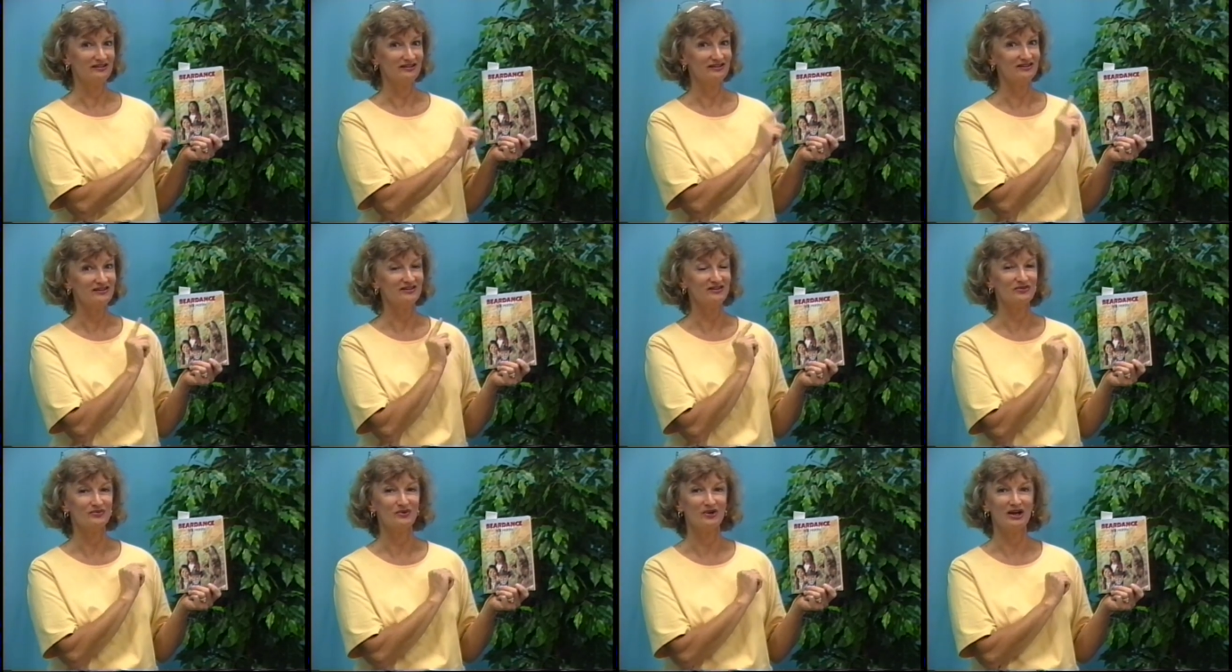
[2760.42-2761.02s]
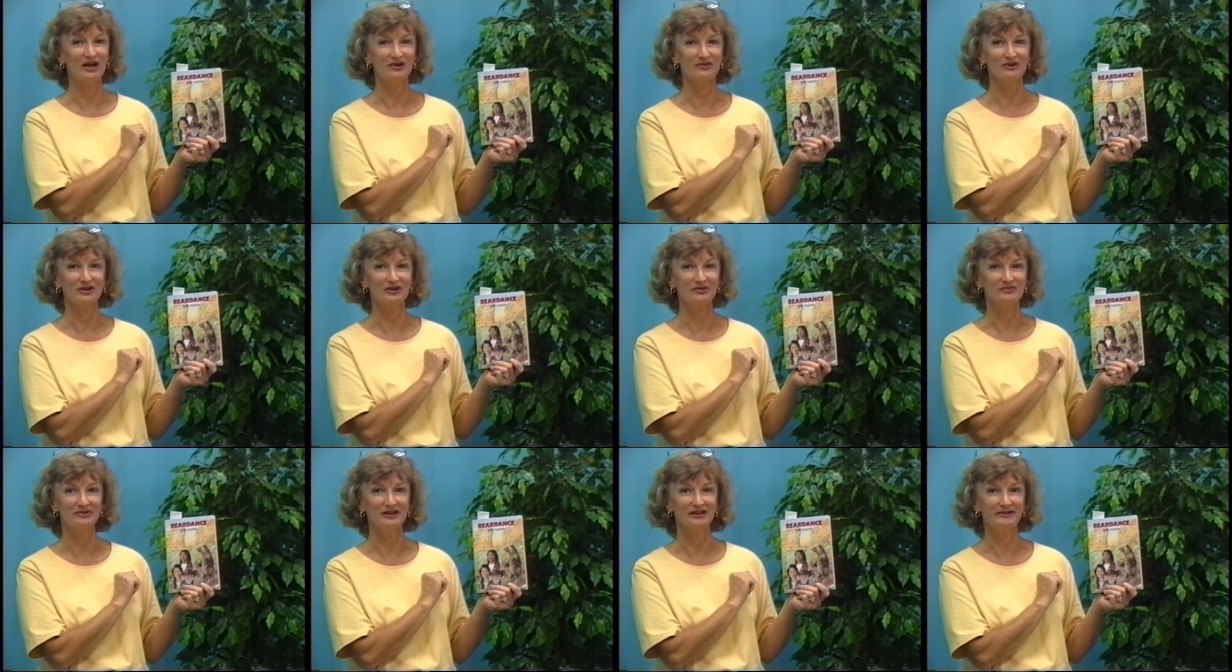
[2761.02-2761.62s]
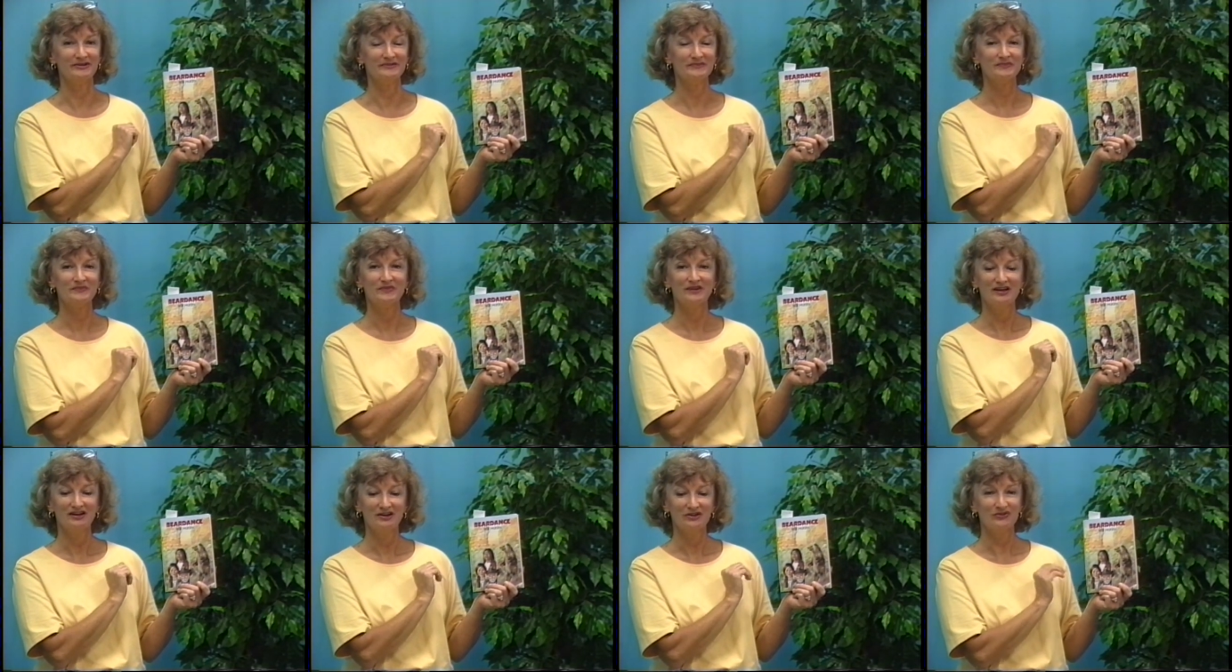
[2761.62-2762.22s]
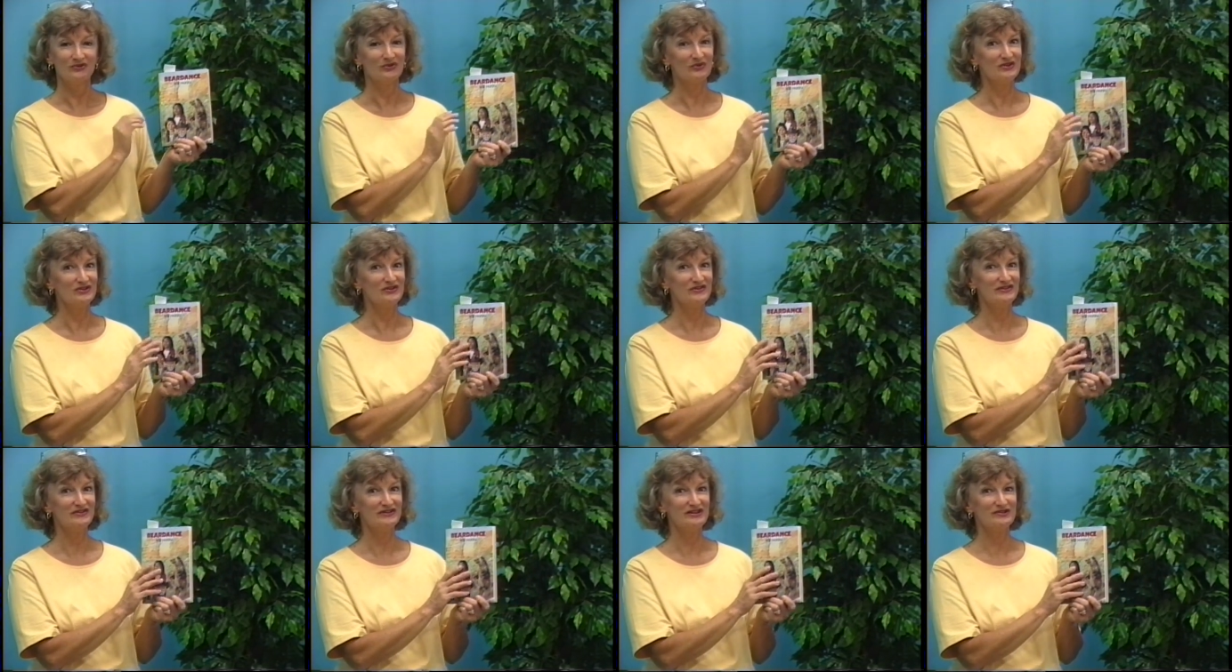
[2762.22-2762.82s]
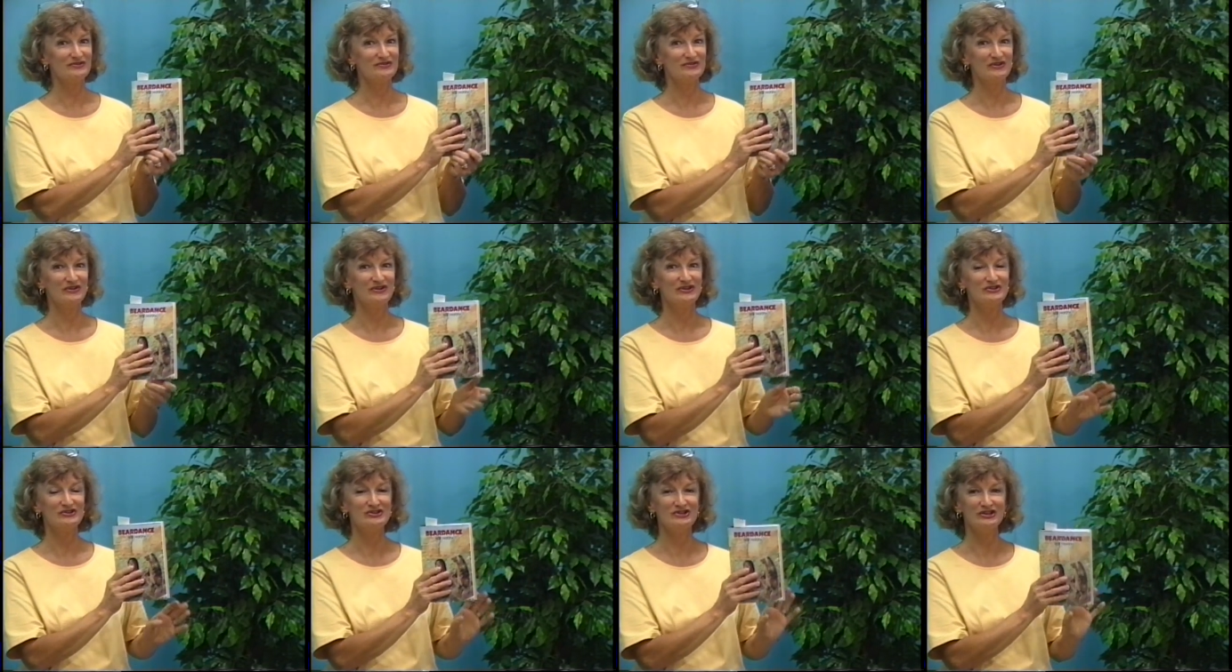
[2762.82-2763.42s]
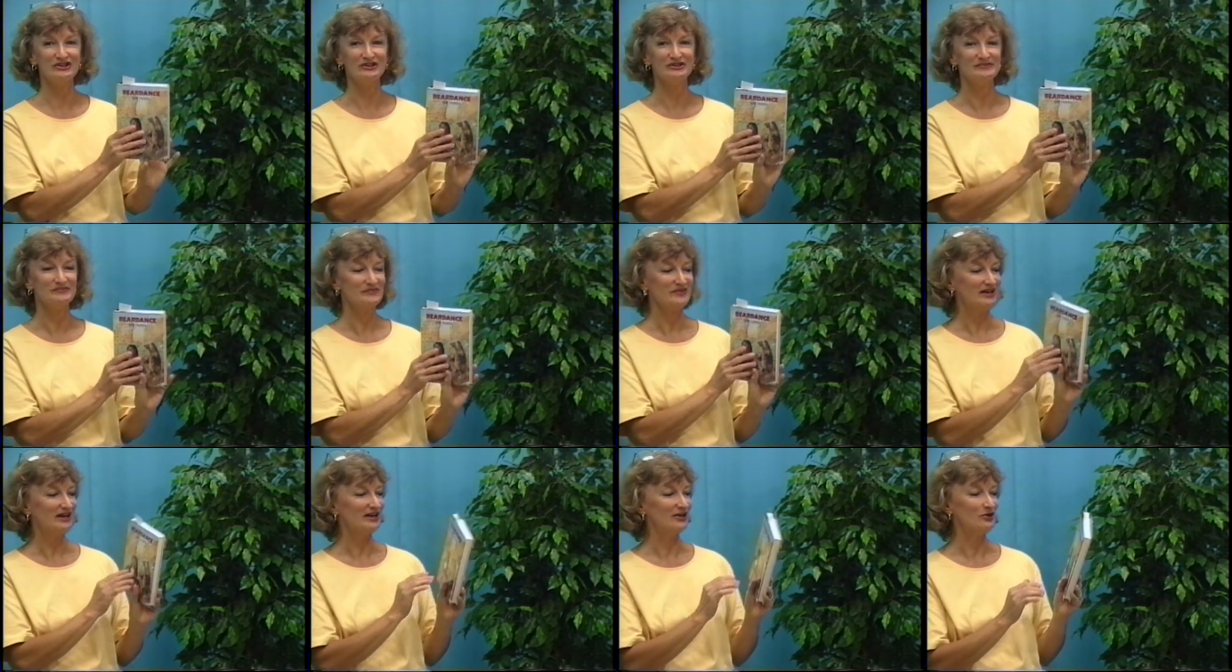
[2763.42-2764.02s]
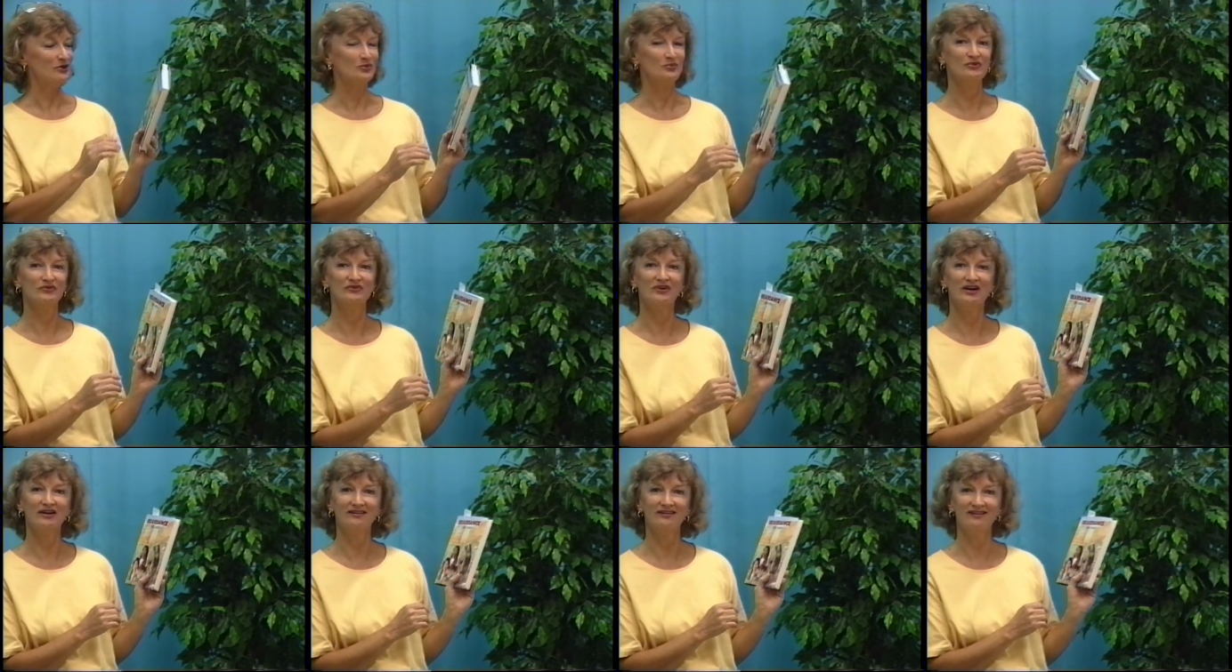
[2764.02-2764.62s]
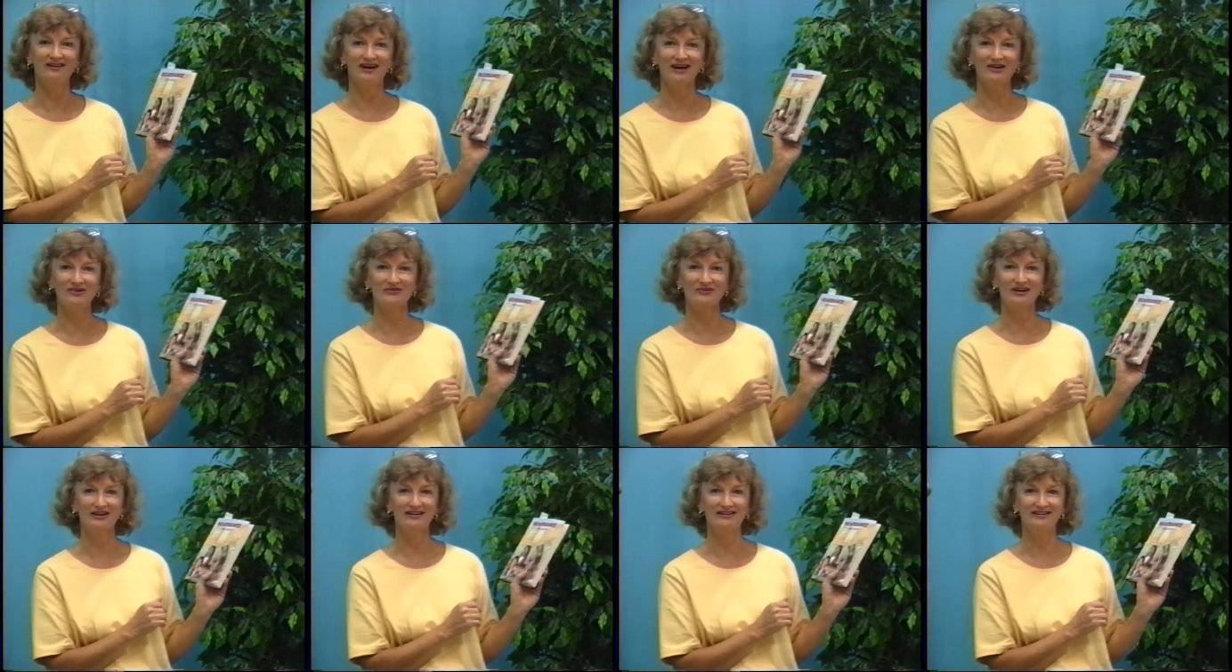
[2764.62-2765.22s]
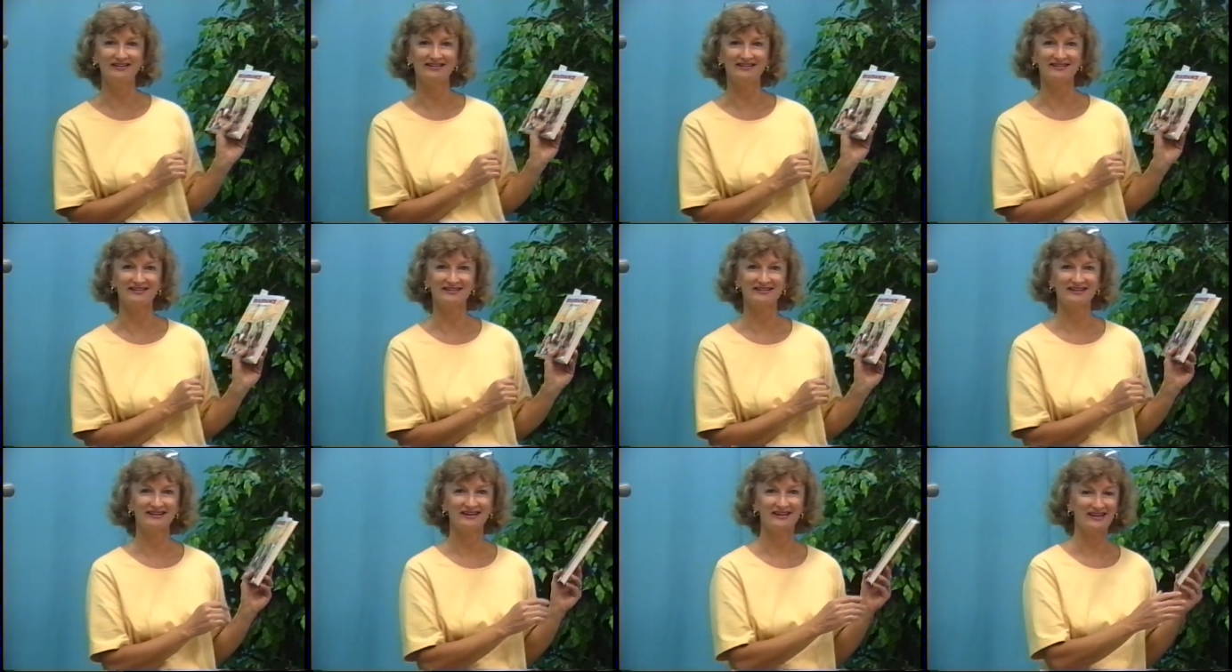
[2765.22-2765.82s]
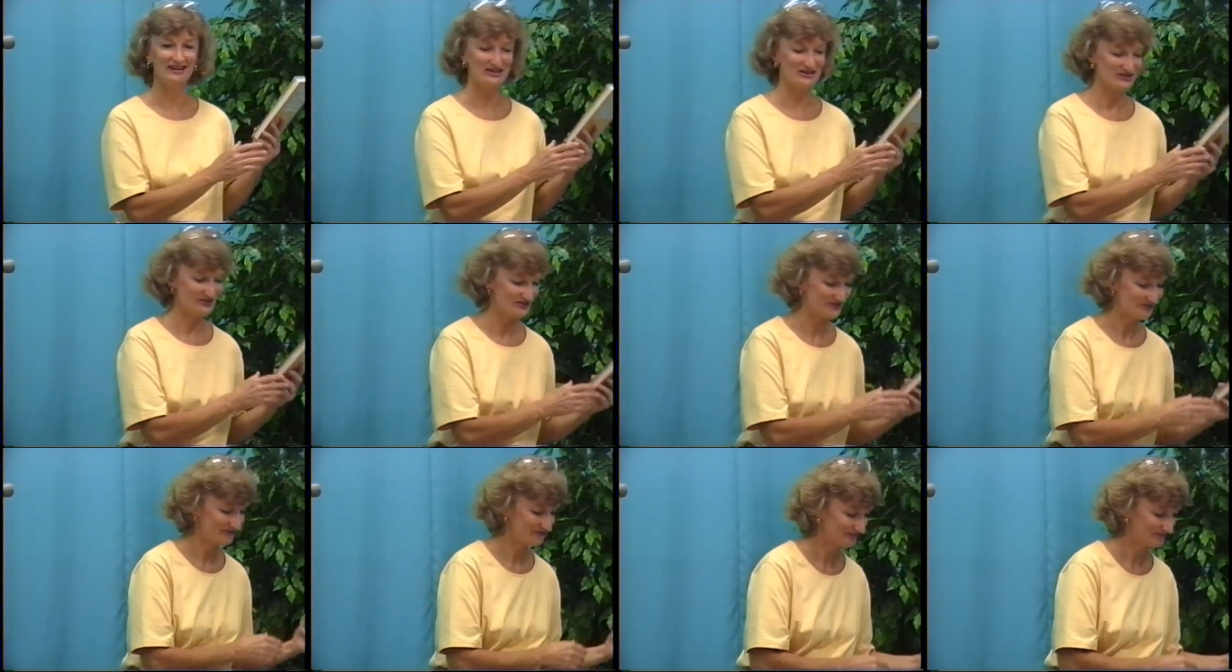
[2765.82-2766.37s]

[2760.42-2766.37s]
uh, this is what I recommend. So this is it for this year. I hope you've gotten a lot of ideas. Thank you.